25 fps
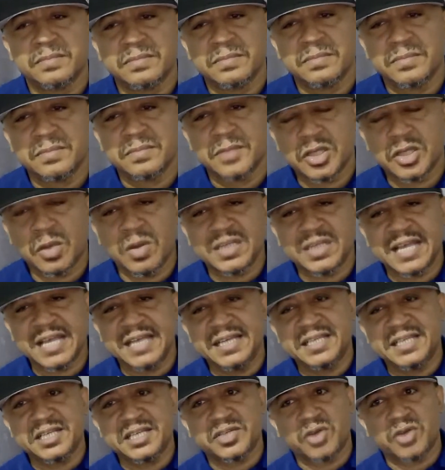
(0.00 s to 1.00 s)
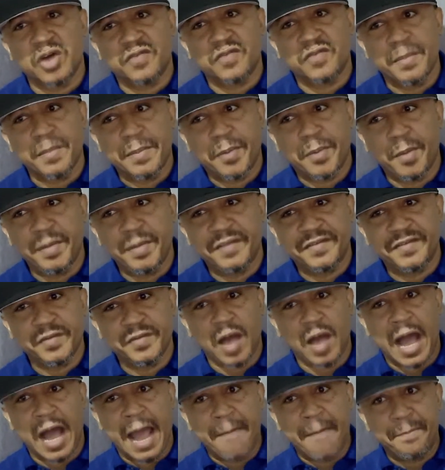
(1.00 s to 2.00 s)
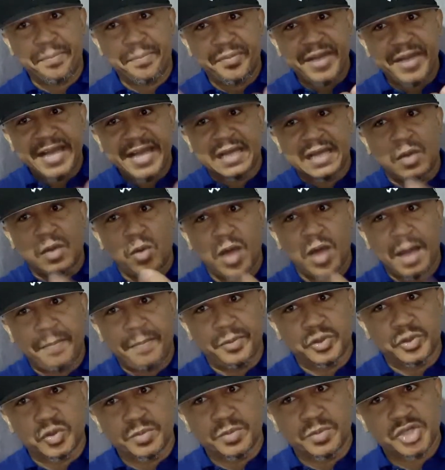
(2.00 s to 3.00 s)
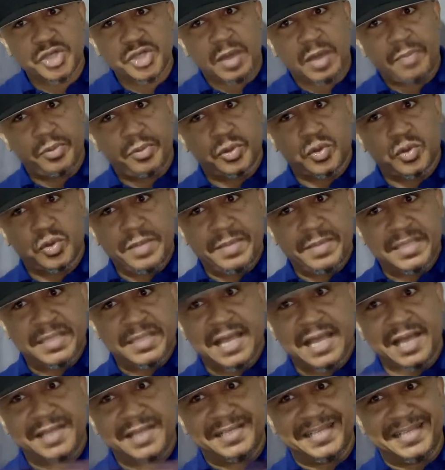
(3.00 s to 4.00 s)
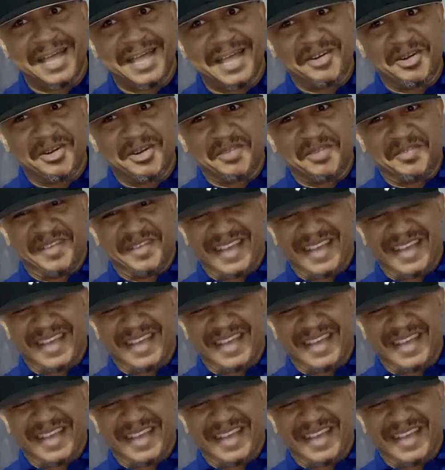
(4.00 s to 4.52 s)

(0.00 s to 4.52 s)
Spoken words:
Someone said this is wrong from a public view. I prayed that what happened to me should happen to him. It's not wrong.